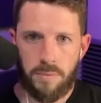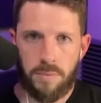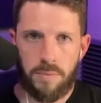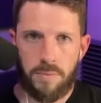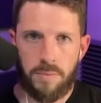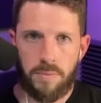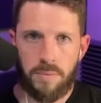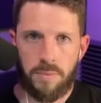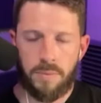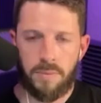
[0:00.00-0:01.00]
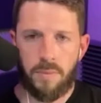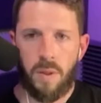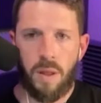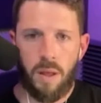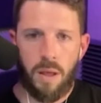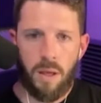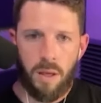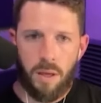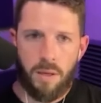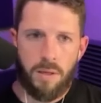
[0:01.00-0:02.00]

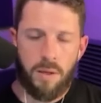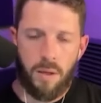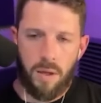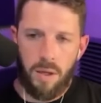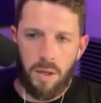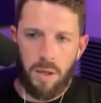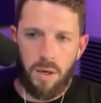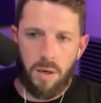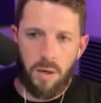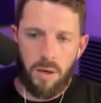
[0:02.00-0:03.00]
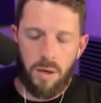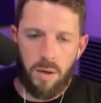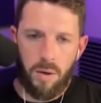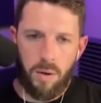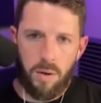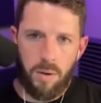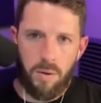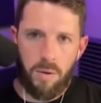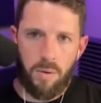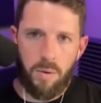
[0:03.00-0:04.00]

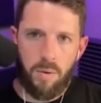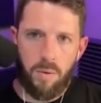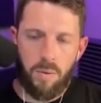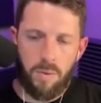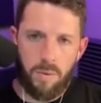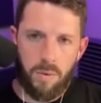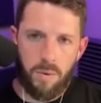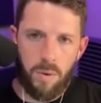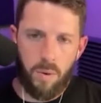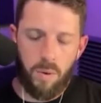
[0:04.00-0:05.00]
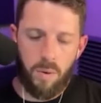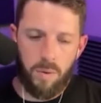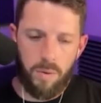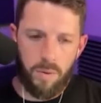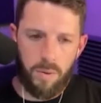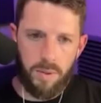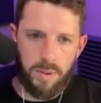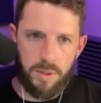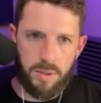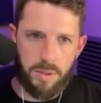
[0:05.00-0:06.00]

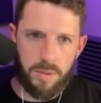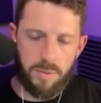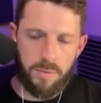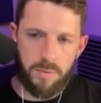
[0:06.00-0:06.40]
(not speaking)